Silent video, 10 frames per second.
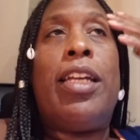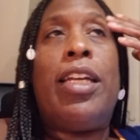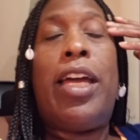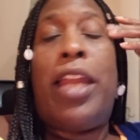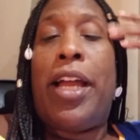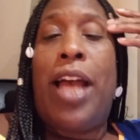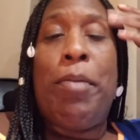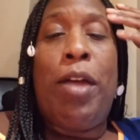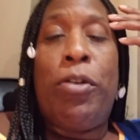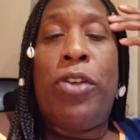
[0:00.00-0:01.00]
And I got
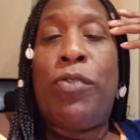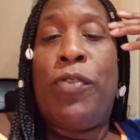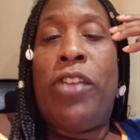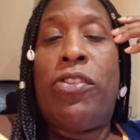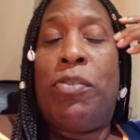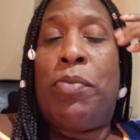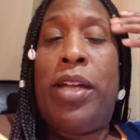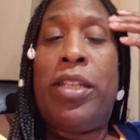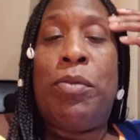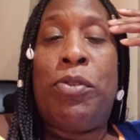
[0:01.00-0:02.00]
my reservations
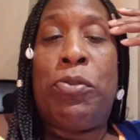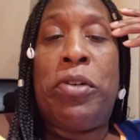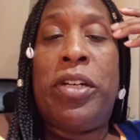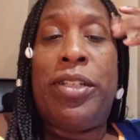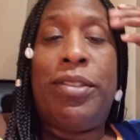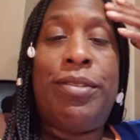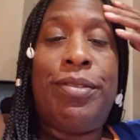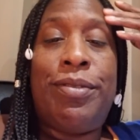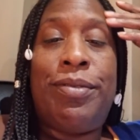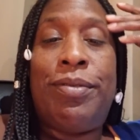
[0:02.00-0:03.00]
about him as well.
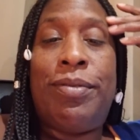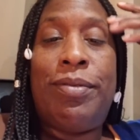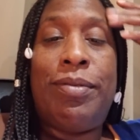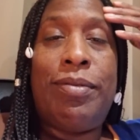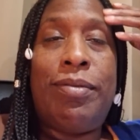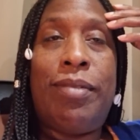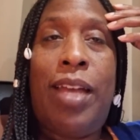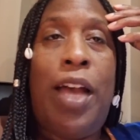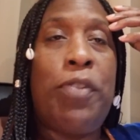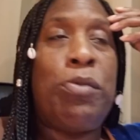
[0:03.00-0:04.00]

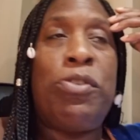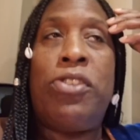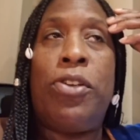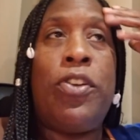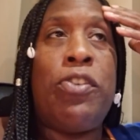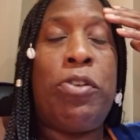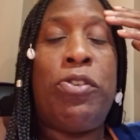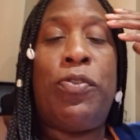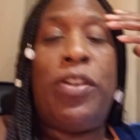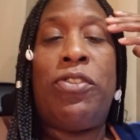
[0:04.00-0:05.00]
I have some serious
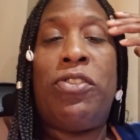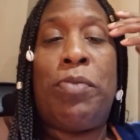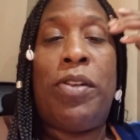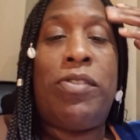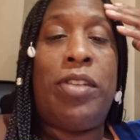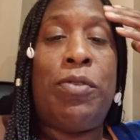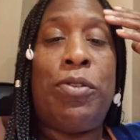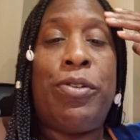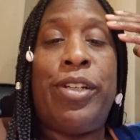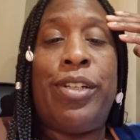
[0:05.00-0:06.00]
reservations about Stephen
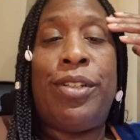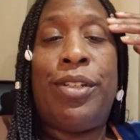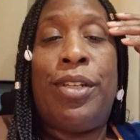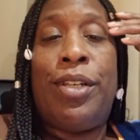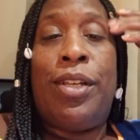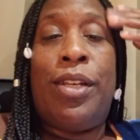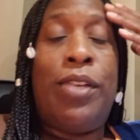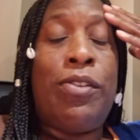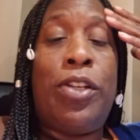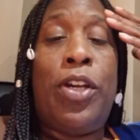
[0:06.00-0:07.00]
Greer.
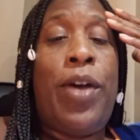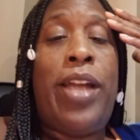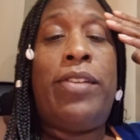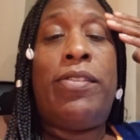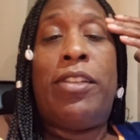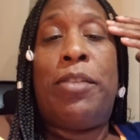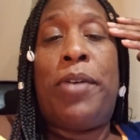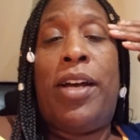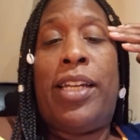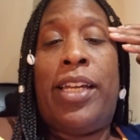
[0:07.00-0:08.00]
So no, I didn't see the
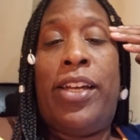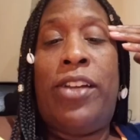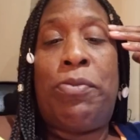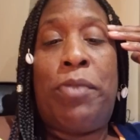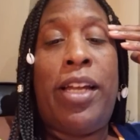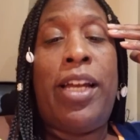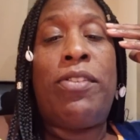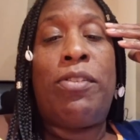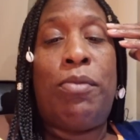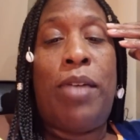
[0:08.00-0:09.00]
podcast, but
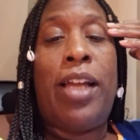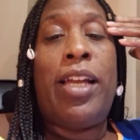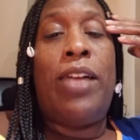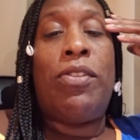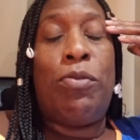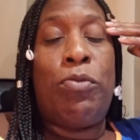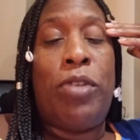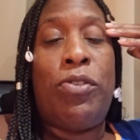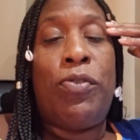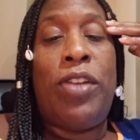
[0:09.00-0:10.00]
I got some
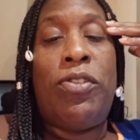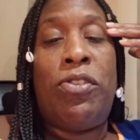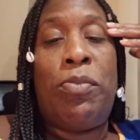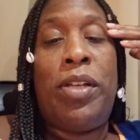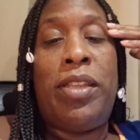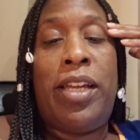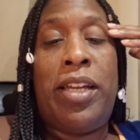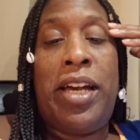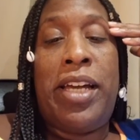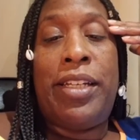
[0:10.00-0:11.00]
reservations about that
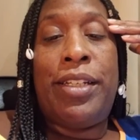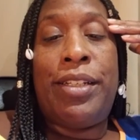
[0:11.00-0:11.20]
guy.